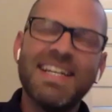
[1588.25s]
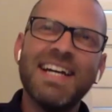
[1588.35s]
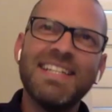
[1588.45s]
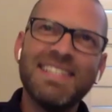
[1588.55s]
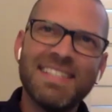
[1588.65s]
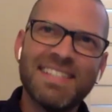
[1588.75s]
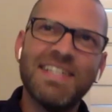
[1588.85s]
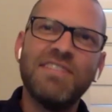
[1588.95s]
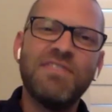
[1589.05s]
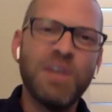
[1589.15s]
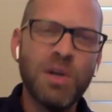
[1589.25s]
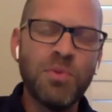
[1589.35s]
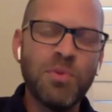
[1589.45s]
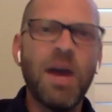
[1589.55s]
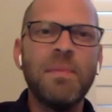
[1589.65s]
Tides is good. Vero
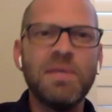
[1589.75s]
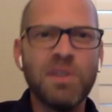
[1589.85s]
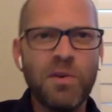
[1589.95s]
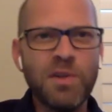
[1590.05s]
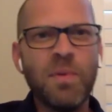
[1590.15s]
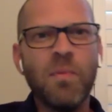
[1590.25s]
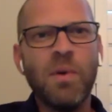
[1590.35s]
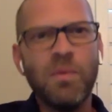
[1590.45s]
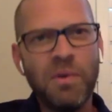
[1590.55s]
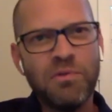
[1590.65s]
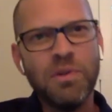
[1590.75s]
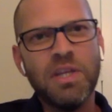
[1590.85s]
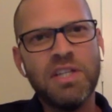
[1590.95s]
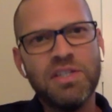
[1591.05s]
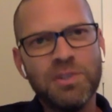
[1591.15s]
Prime has always been one we've
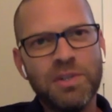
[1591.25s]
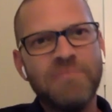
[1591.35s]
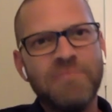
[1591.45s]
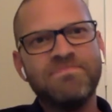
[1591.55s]
really enjoyed.